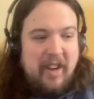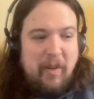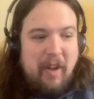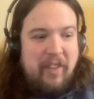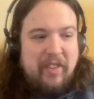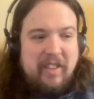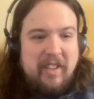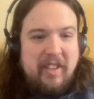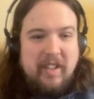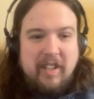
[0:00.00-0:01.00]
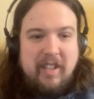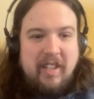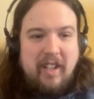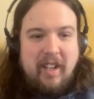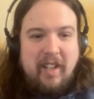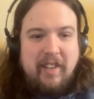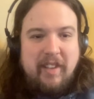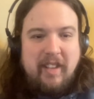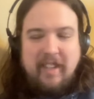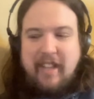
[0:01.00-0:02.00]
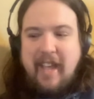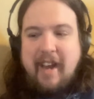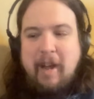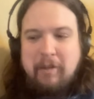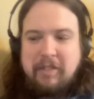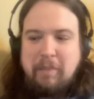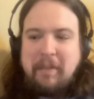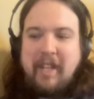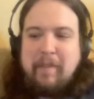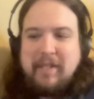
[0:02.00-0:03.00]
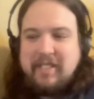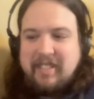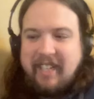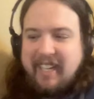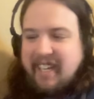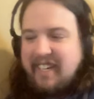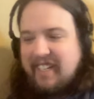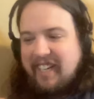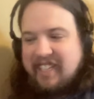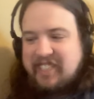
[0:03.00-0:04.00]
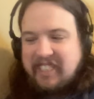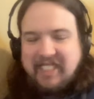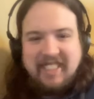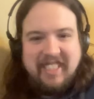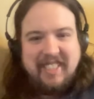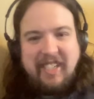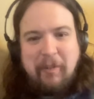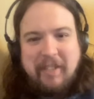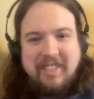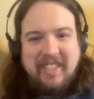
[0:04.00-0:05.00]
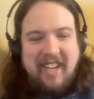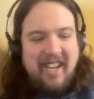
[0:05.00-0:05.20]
other than that, how was the play, Mrs. Lincoln? Like, Jesus, it was,